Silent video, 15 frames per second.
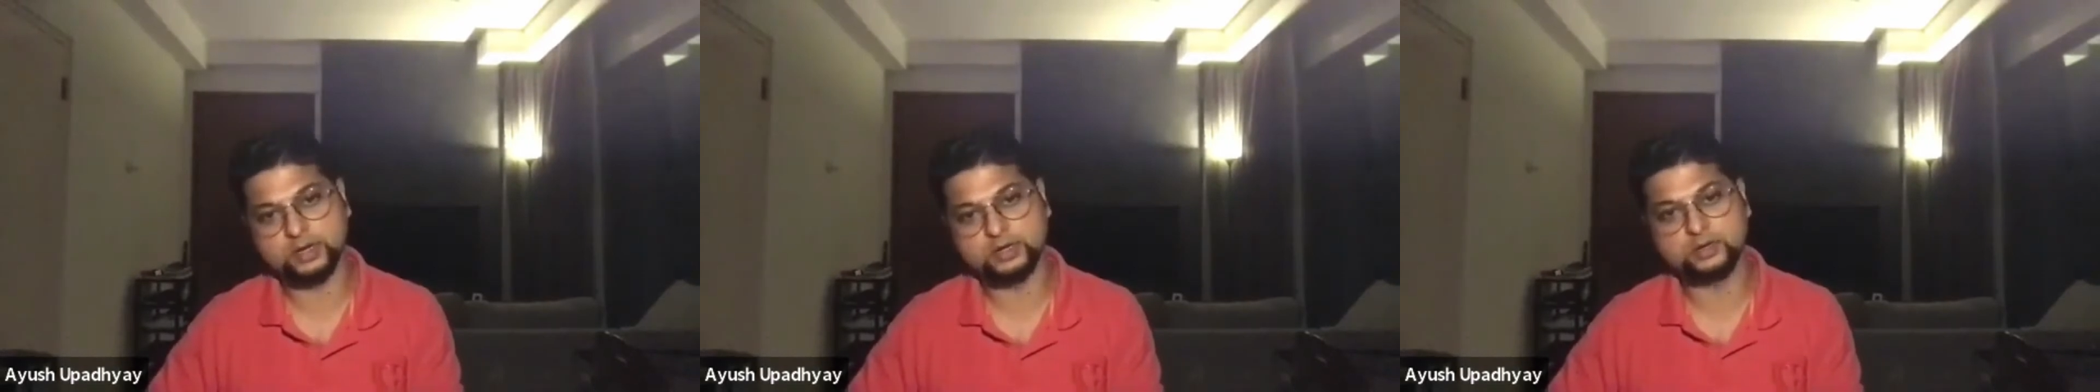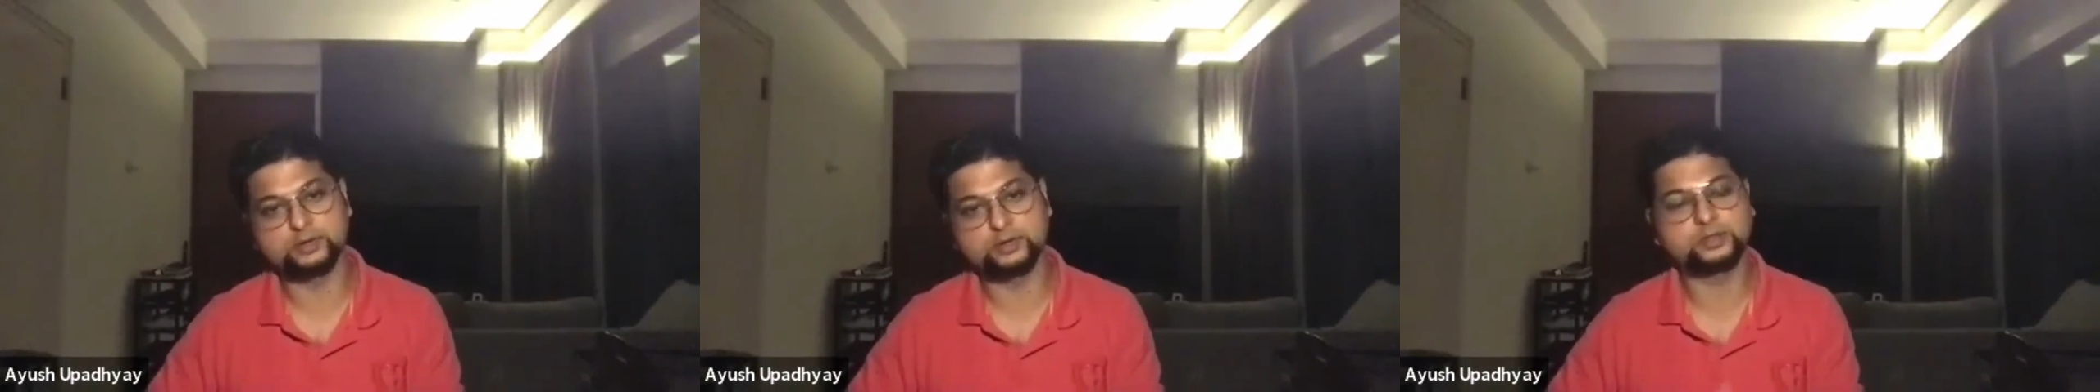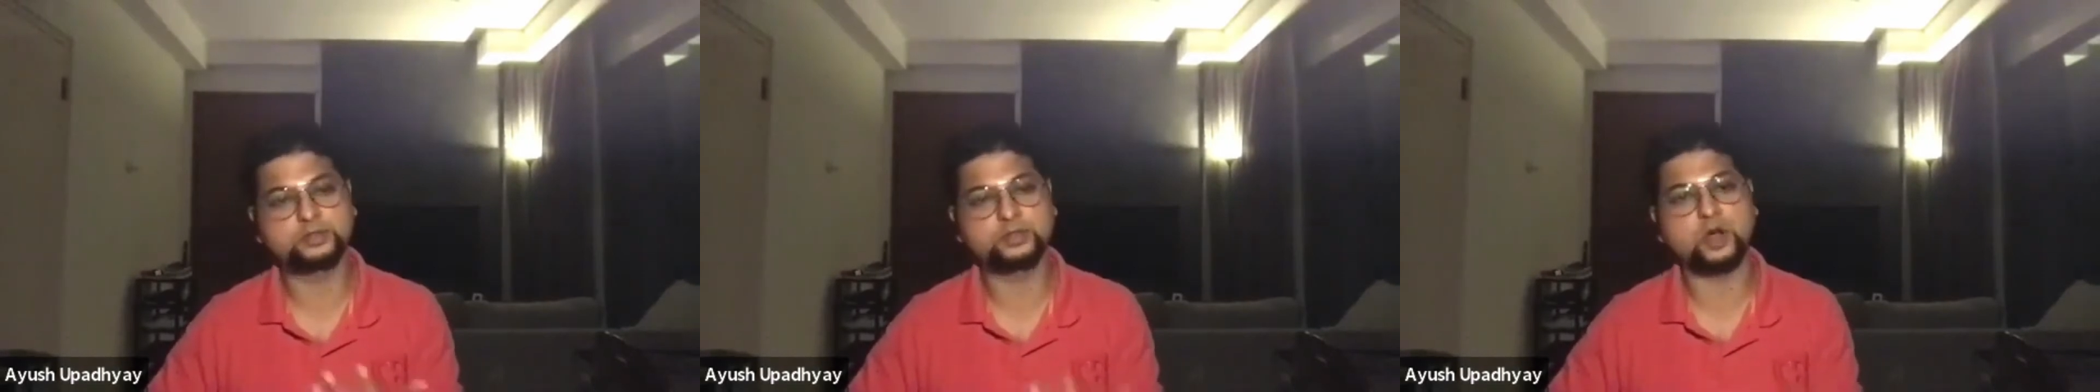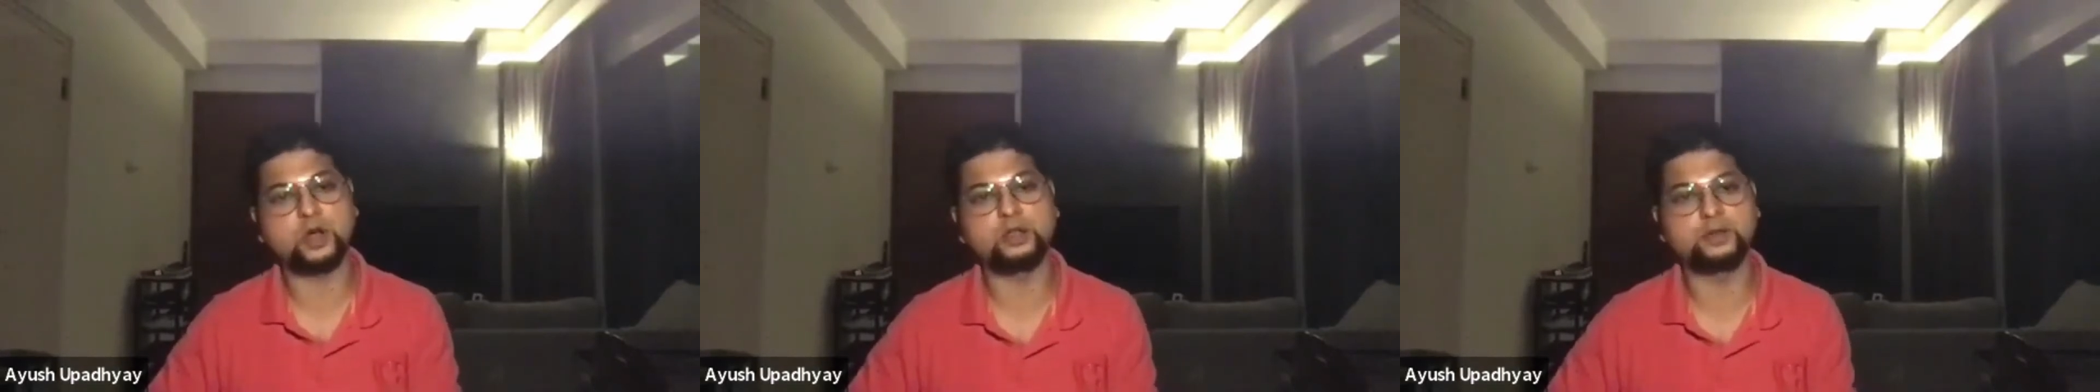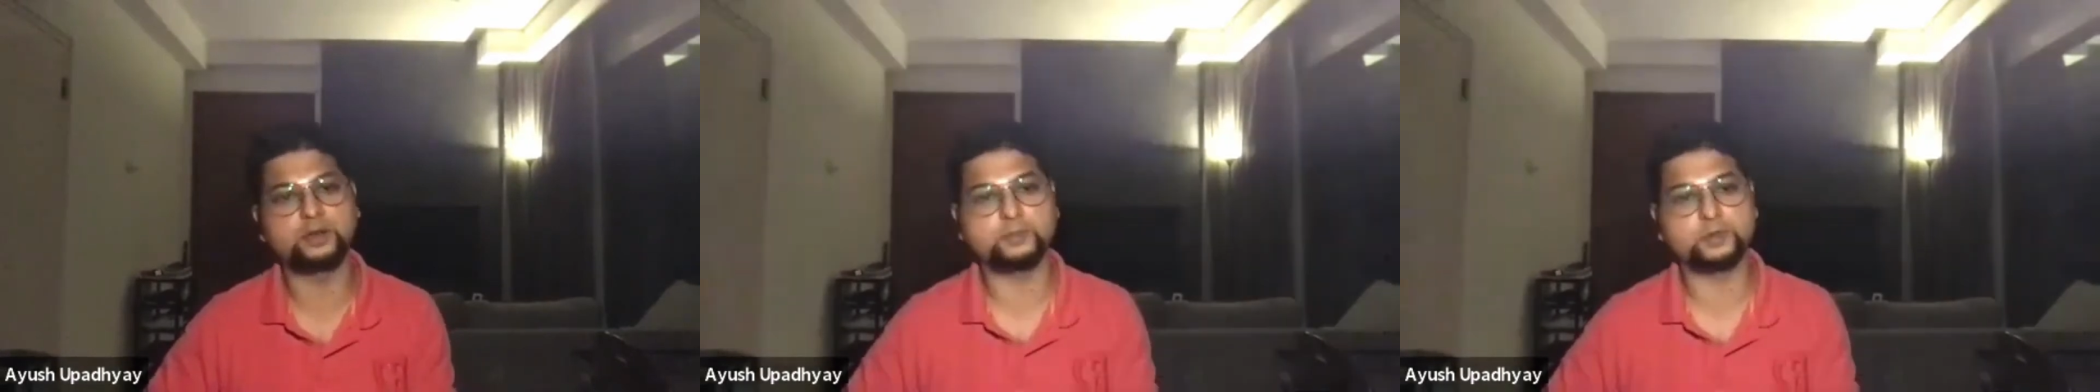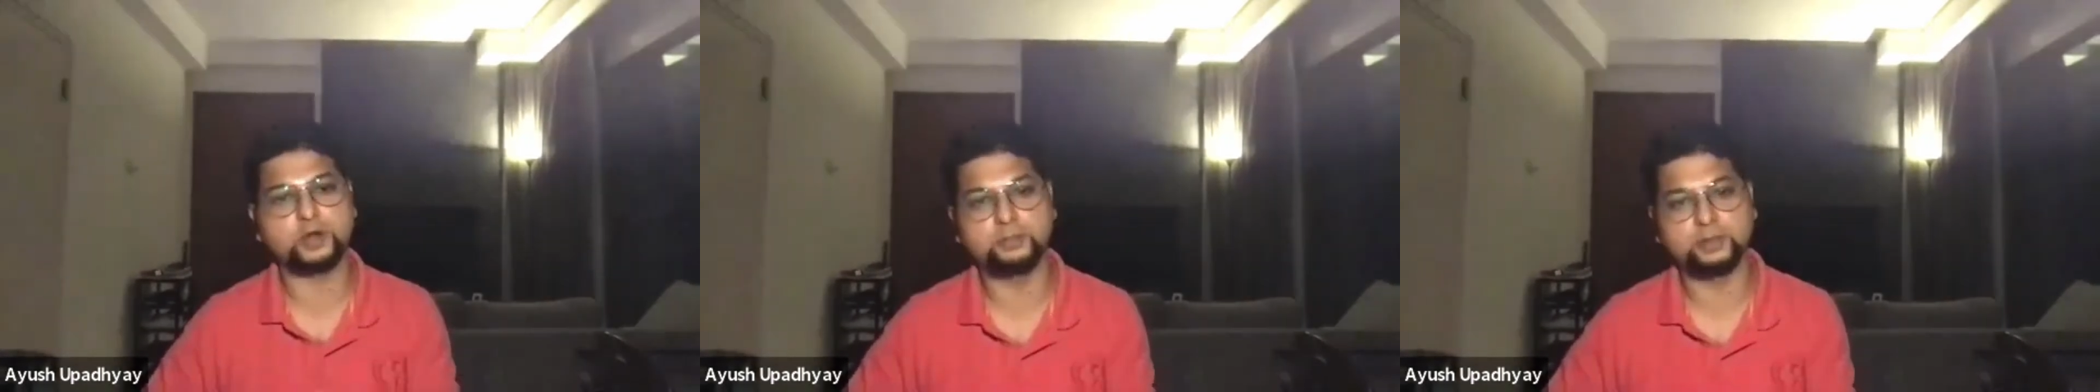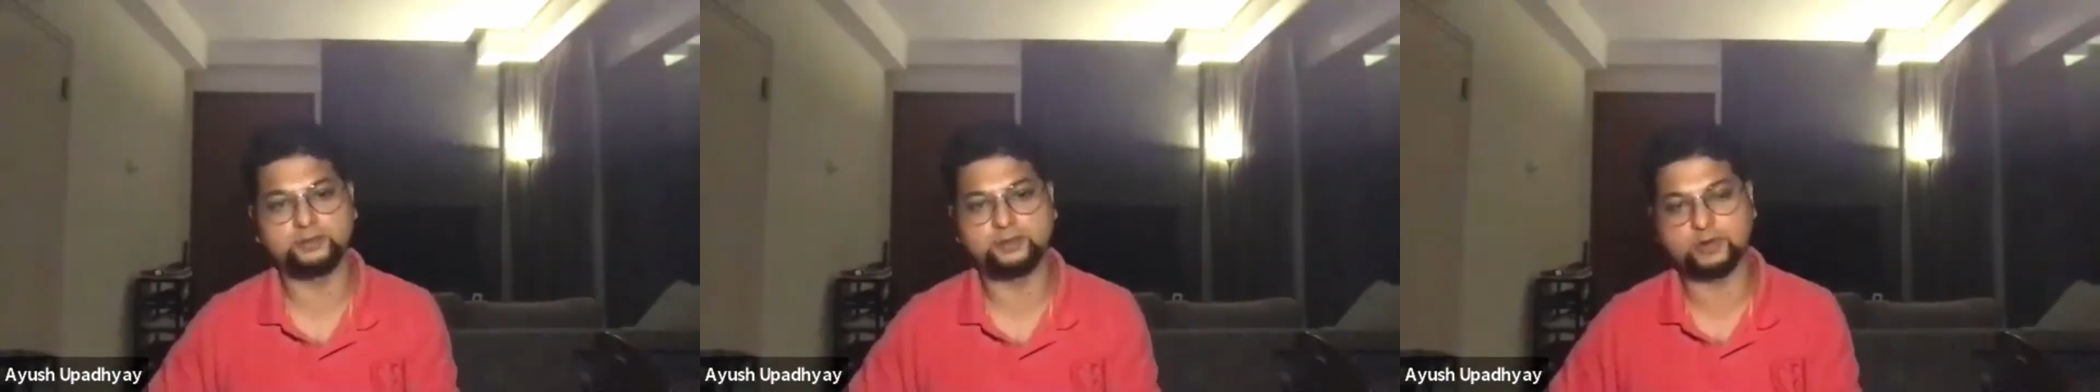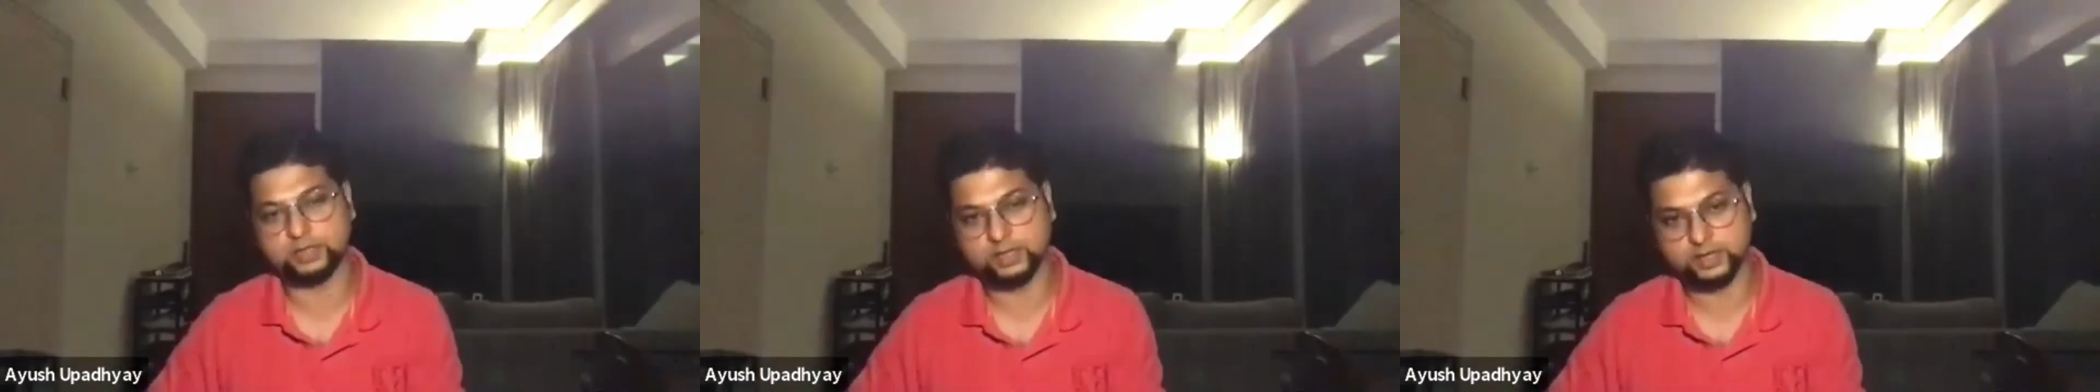to solve a problem
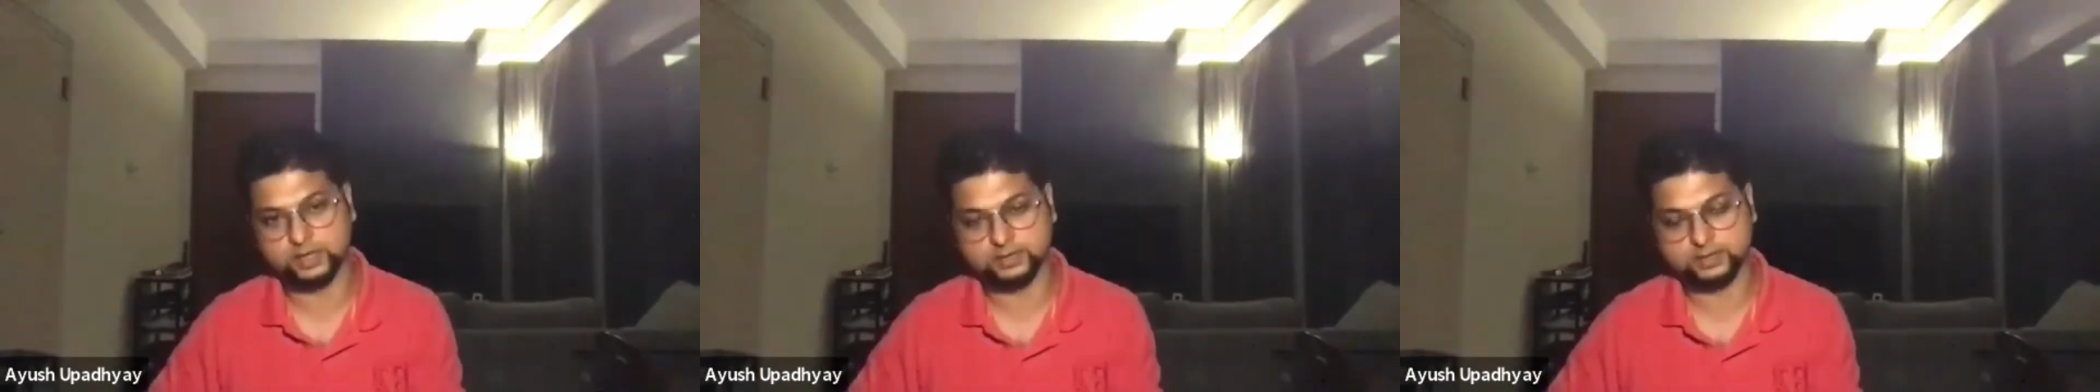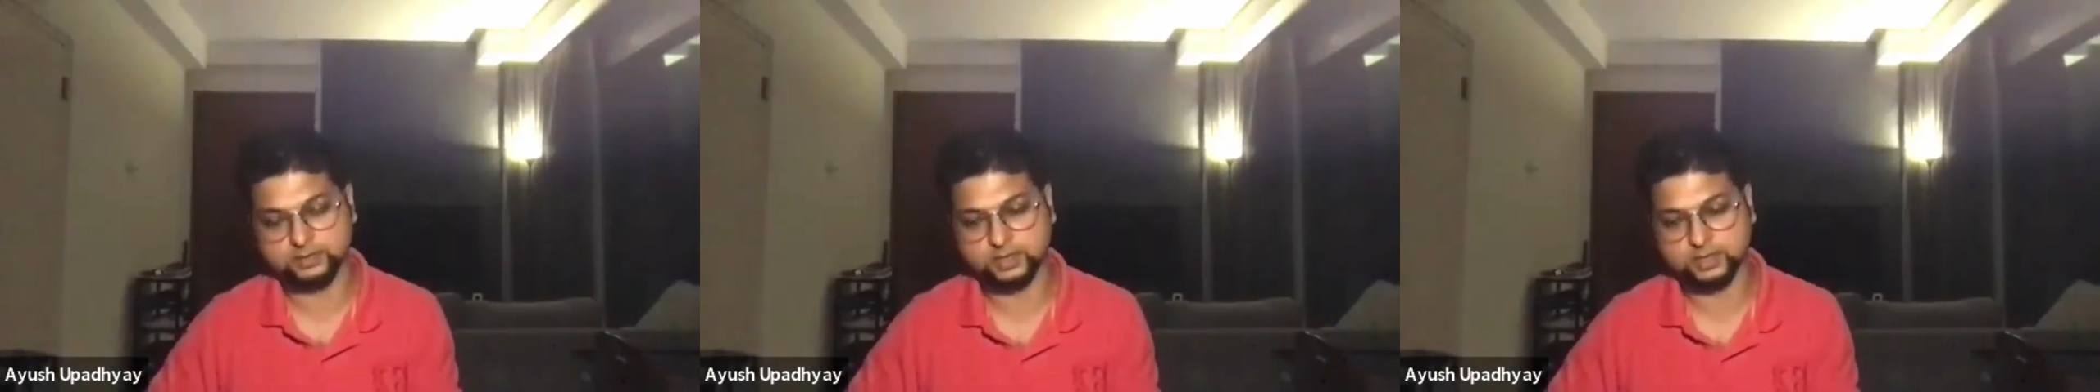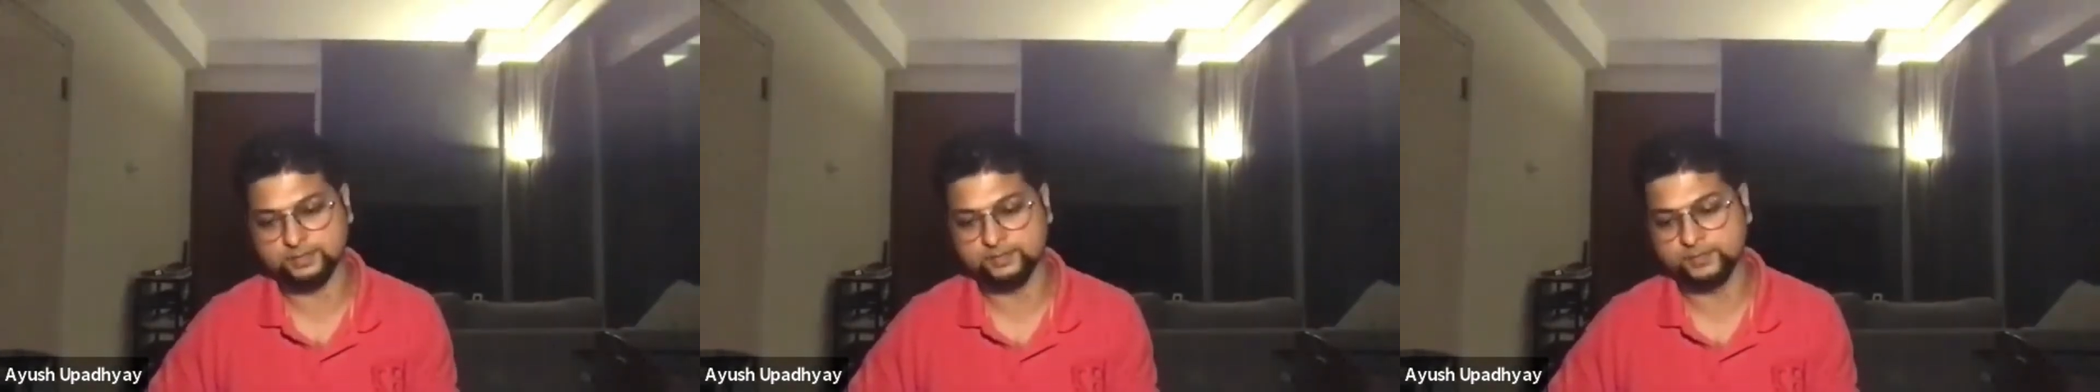for the customer.